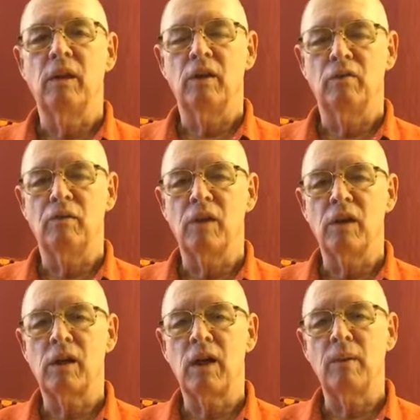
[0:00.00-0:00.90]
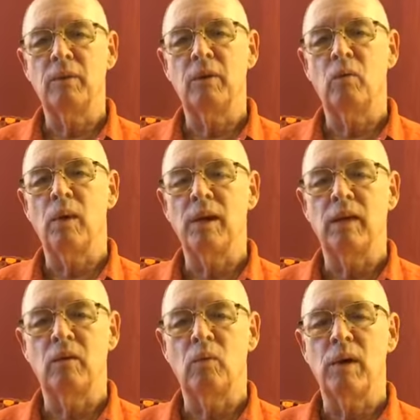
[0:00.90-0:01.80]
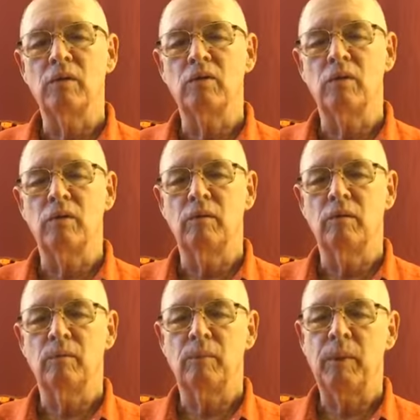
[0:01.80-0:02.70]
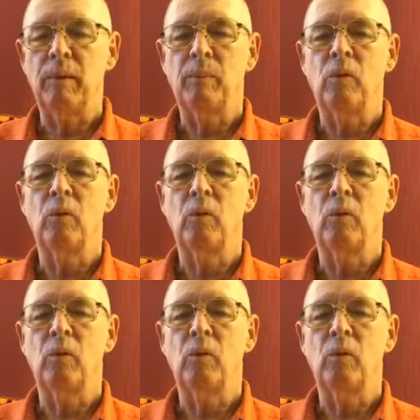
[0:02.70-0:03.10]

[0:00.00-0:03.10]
It's very common in Western people.